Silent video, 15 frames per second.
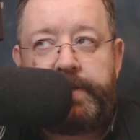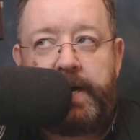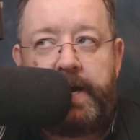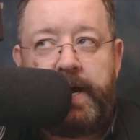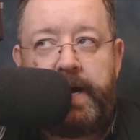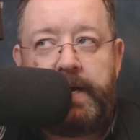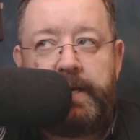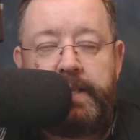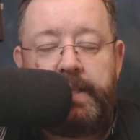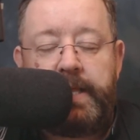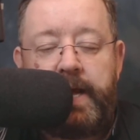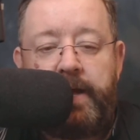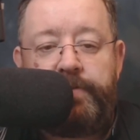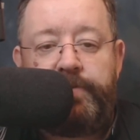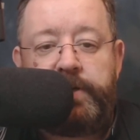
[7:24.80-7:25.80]
The
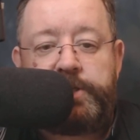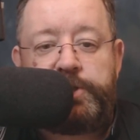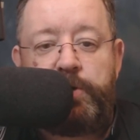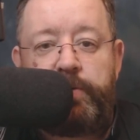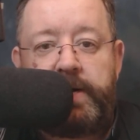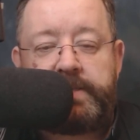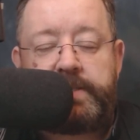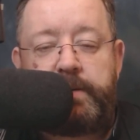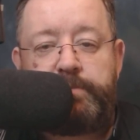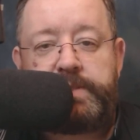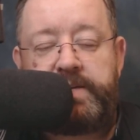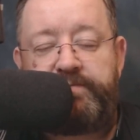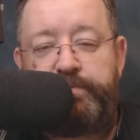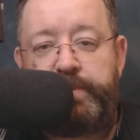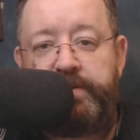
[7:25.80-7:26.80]
Heil and the Shure
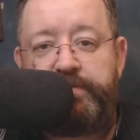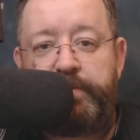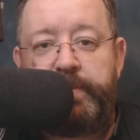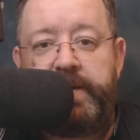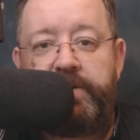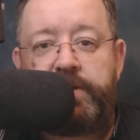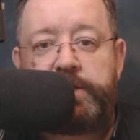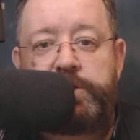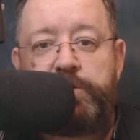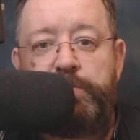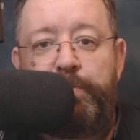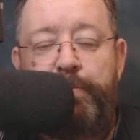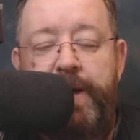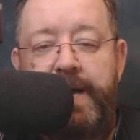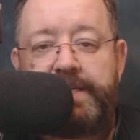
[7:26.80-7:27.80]
SM7B for me are the
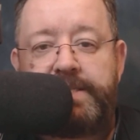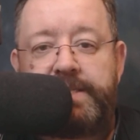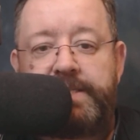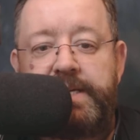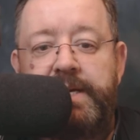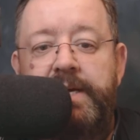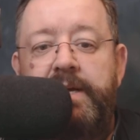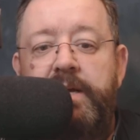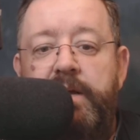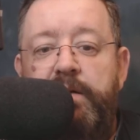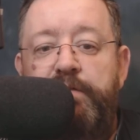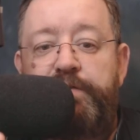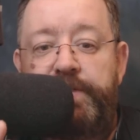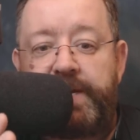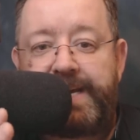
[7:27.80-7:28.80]
two best
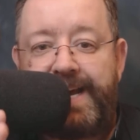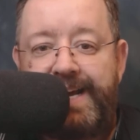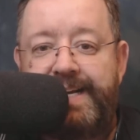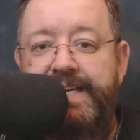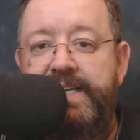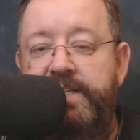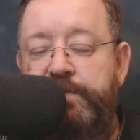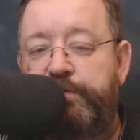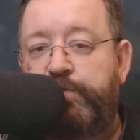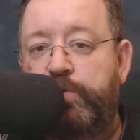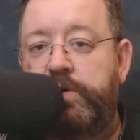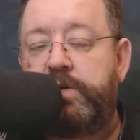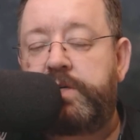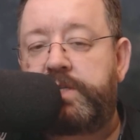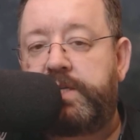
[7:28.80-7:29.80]
for the kind of
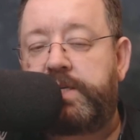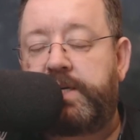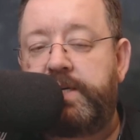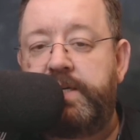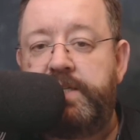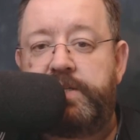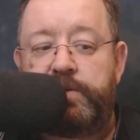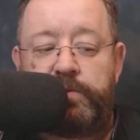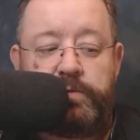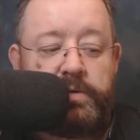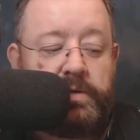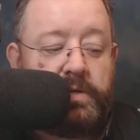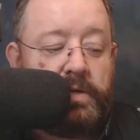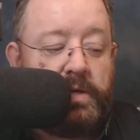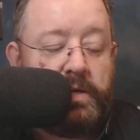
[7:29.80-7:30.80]
work that I do.
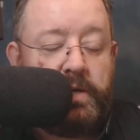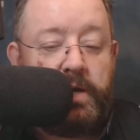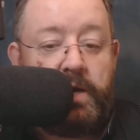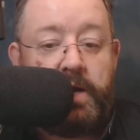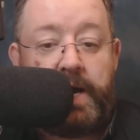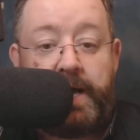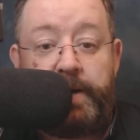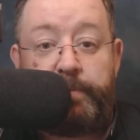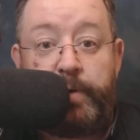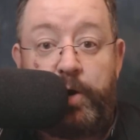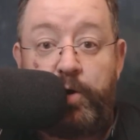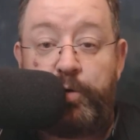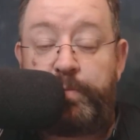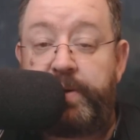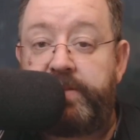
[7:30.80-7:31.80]
Uh, and I'm
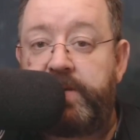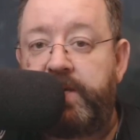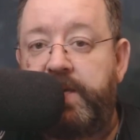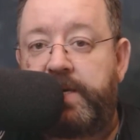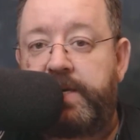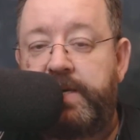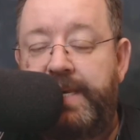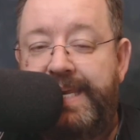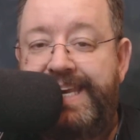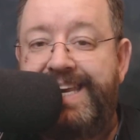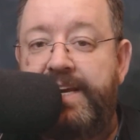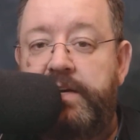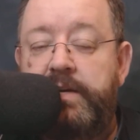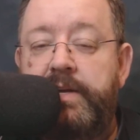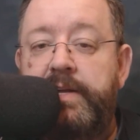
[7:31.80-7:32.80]
hoping that you can
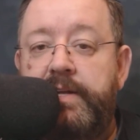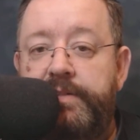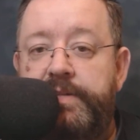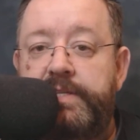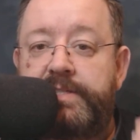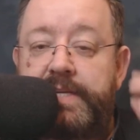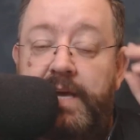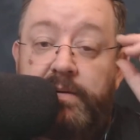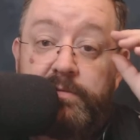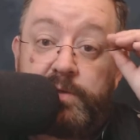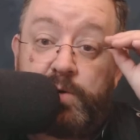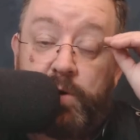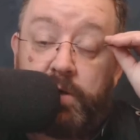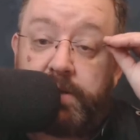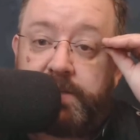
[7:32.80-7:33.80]
hear the
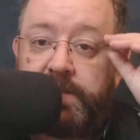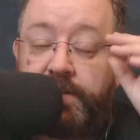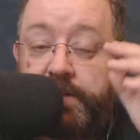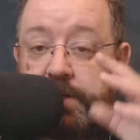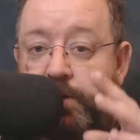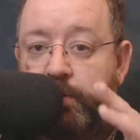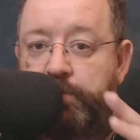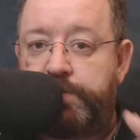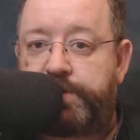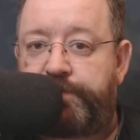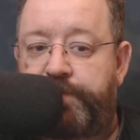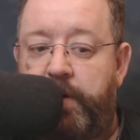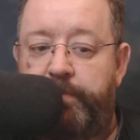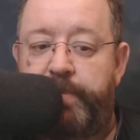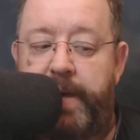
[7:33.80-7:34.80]
sound quality that comes
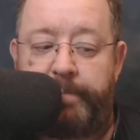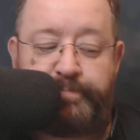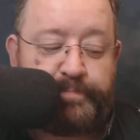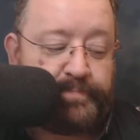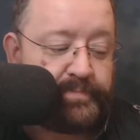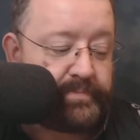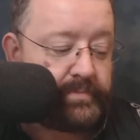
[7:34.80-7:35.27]
from them.